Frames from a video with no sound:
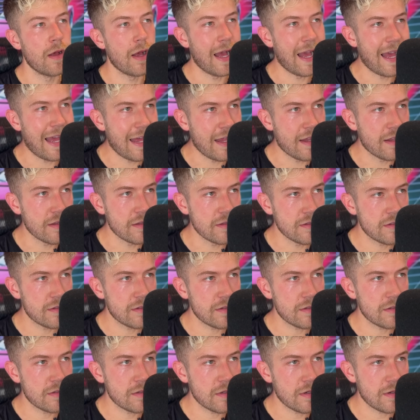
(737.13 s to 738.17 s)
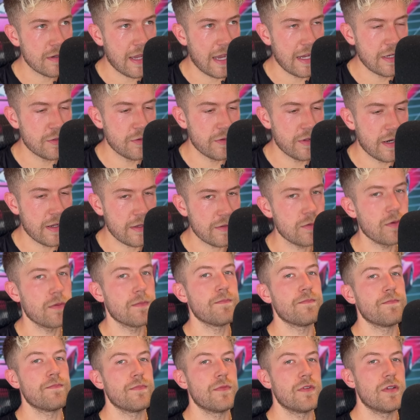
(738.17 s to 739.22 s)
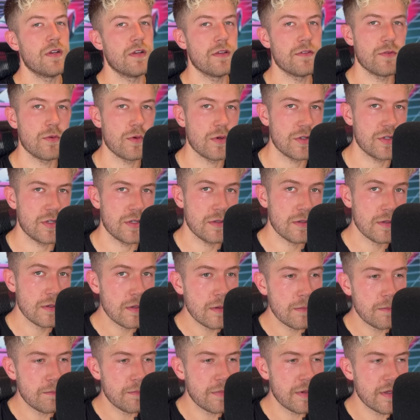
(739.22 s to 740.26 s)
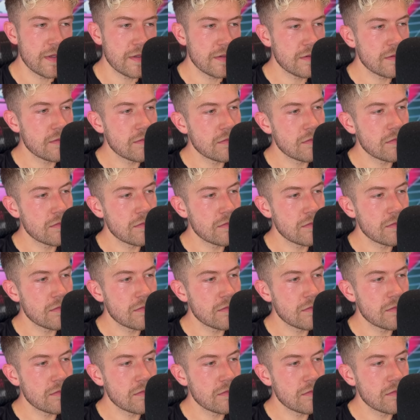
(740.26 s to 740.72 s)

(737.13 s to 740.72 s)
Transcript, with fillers: and I'll catch you in the next one. Cheers, fortune. Peace.